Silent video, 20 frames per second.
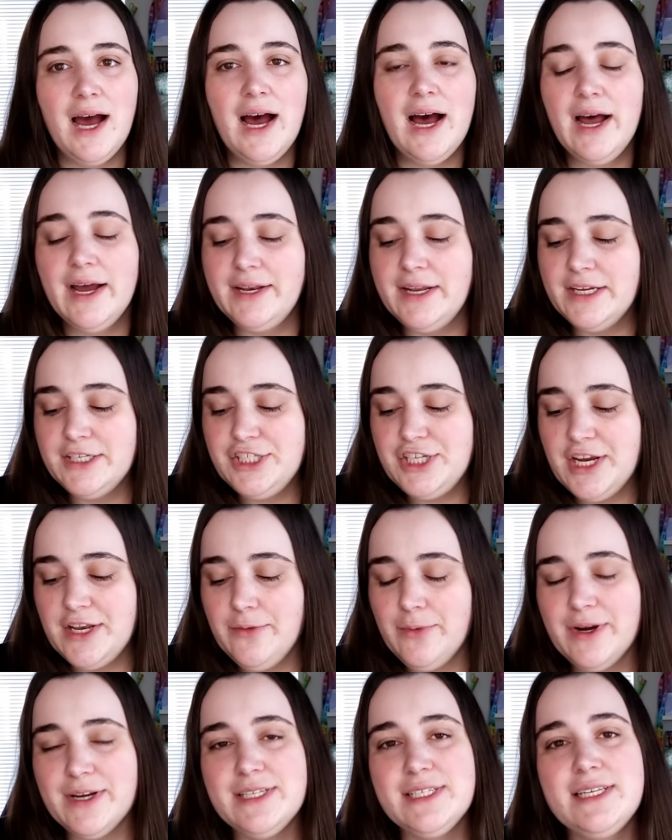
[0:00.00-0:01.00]
On
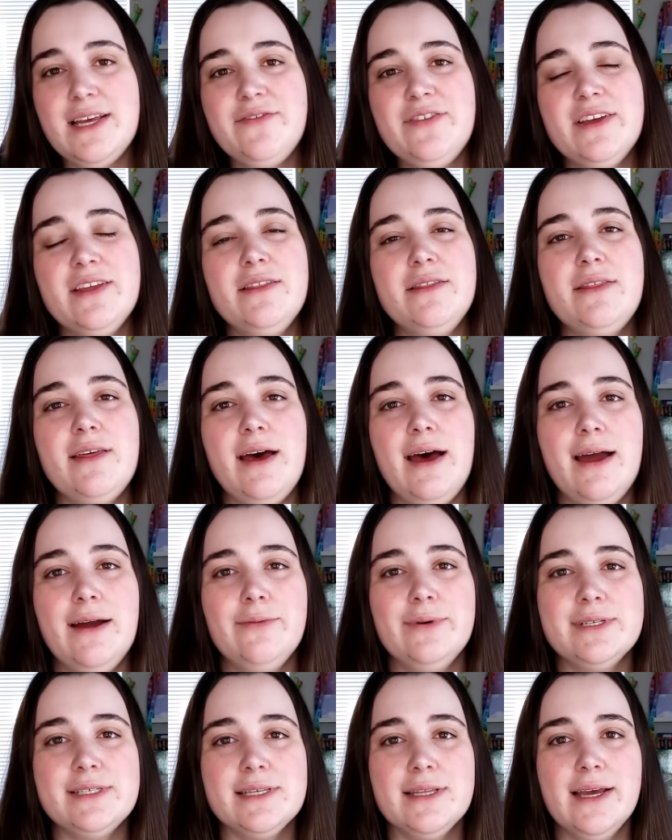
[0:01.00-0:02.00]
January 7th, I
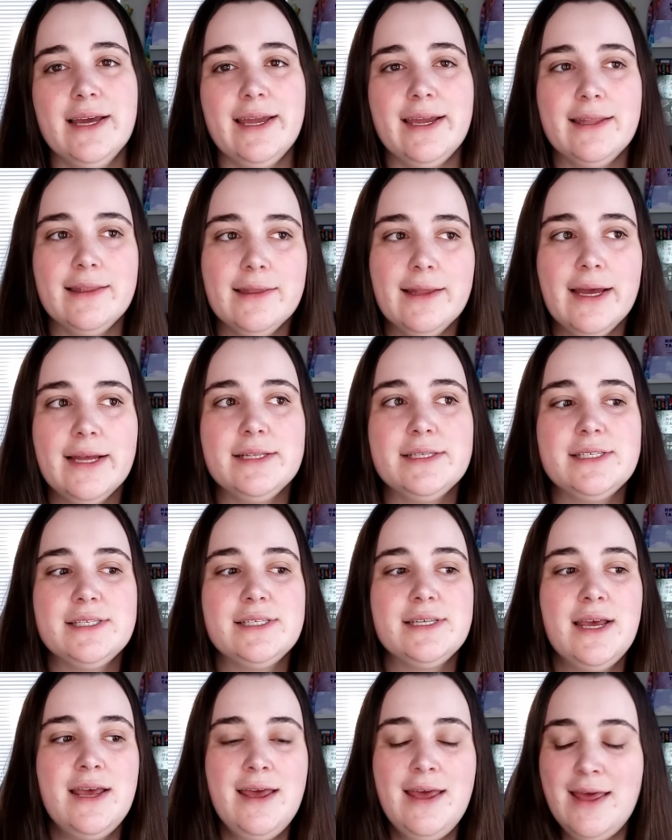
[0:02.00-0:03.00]
was like,
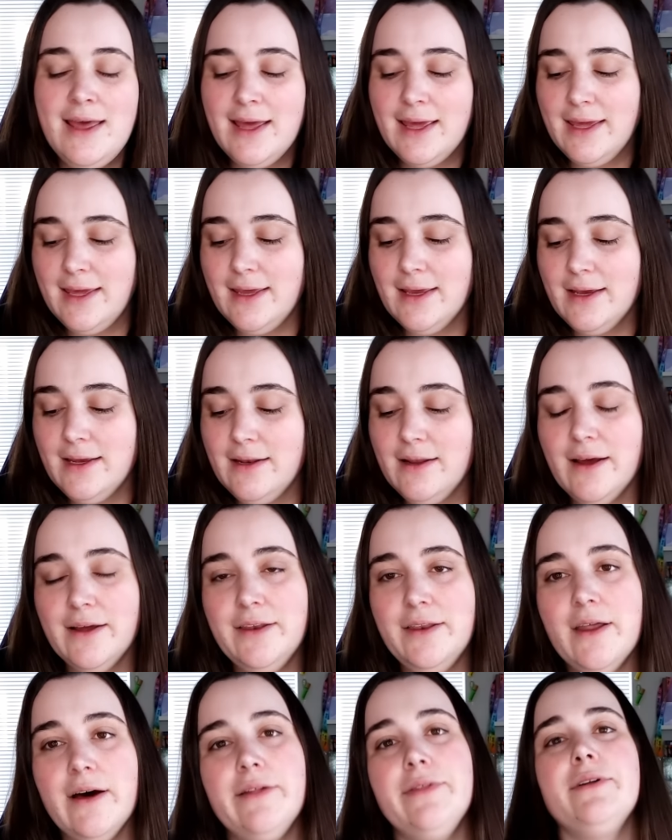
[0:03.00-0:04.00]
let's get
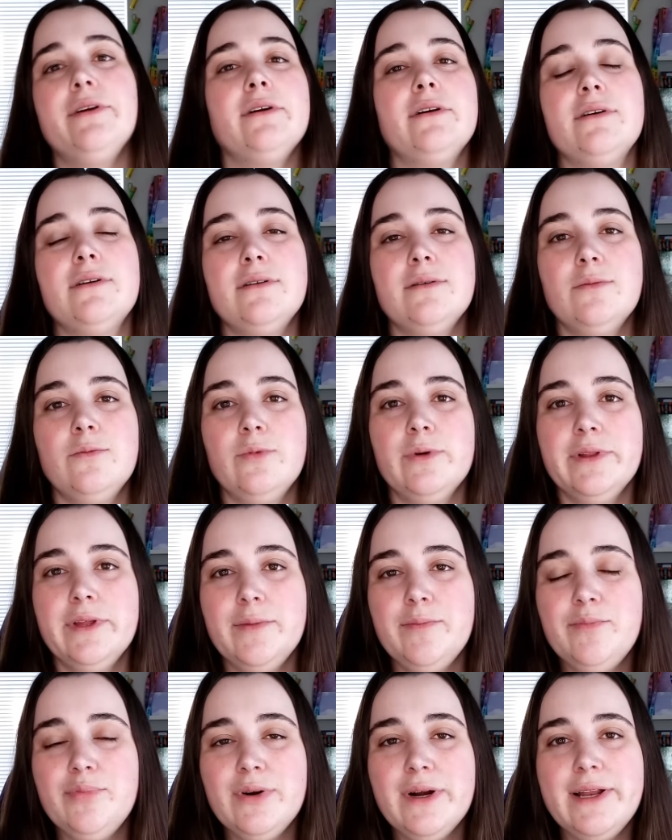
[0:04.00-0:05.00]
another really
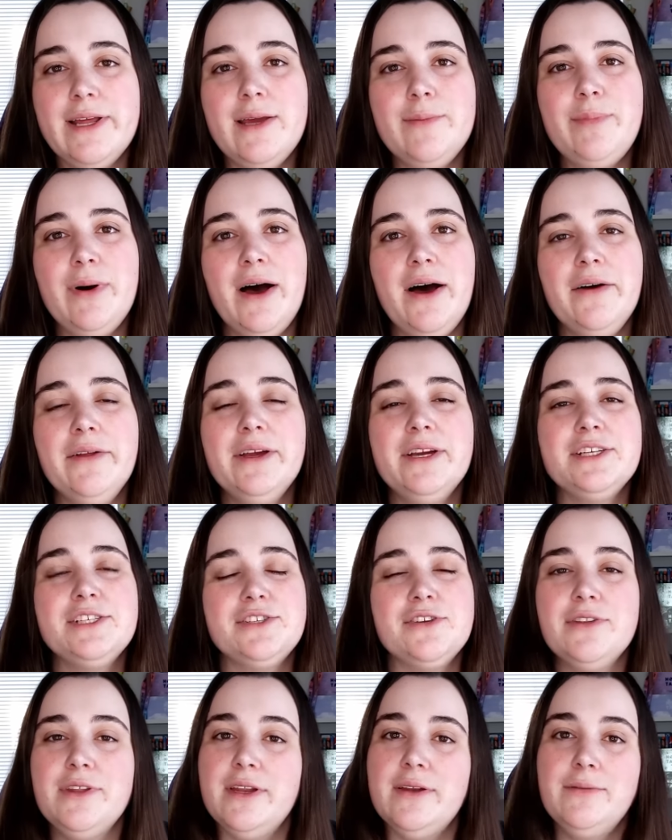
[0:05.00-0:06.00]
pretty polish
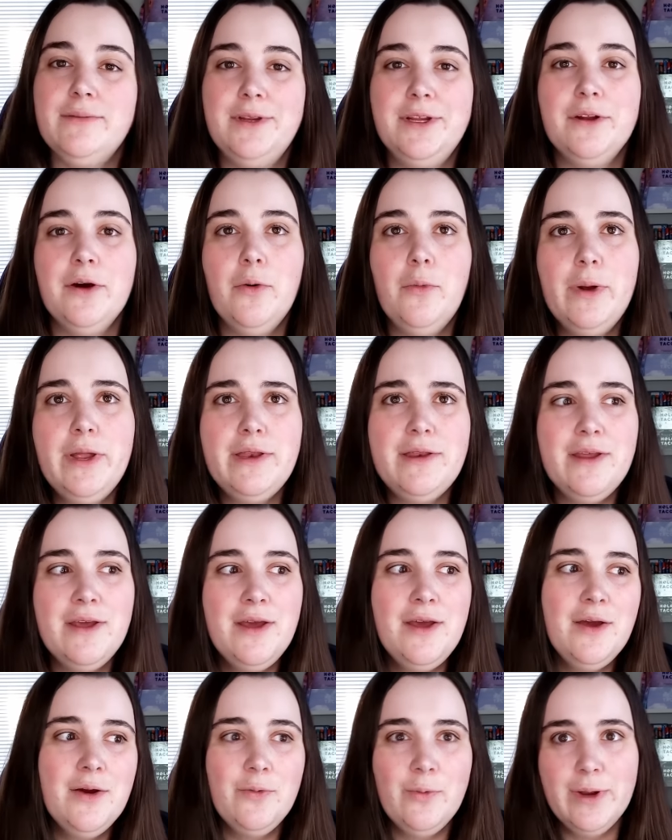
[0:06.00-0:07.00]
so that, you know, when
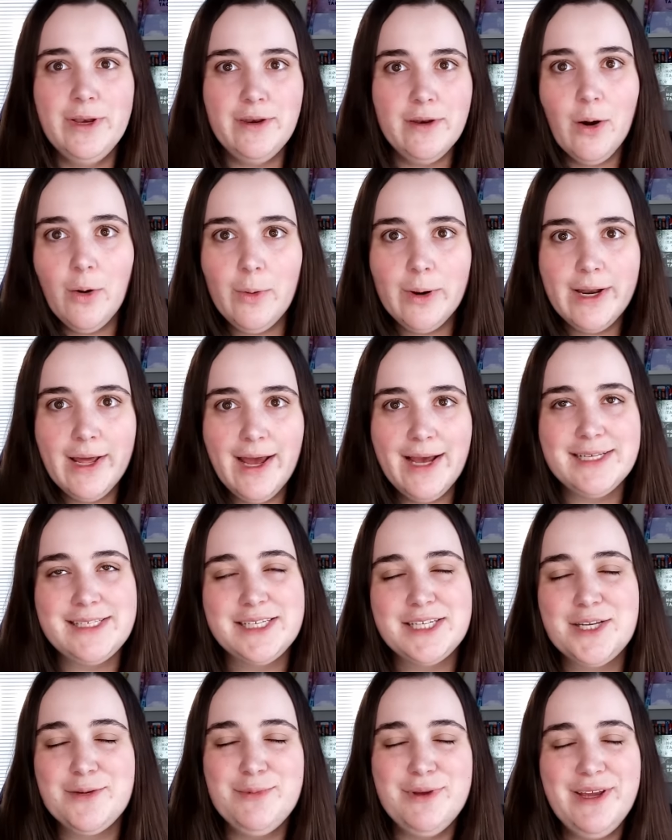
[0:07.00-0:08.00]
no one
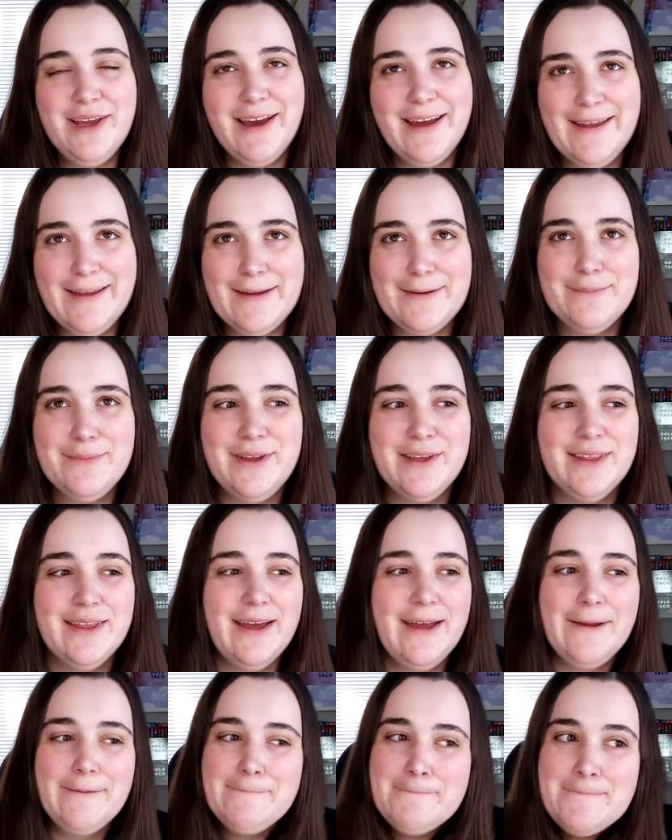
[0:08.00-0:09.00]
asks me, I can be
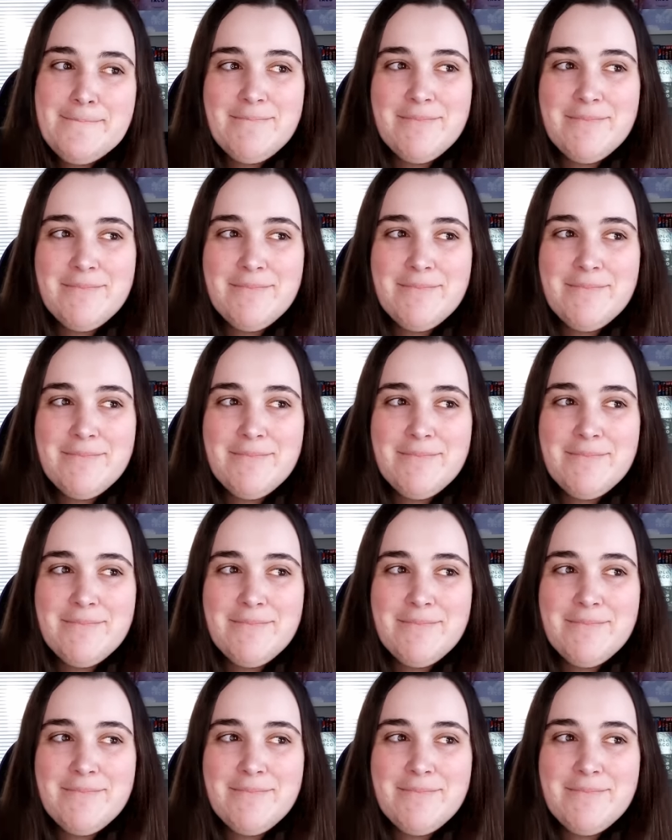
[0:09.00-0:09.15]
like,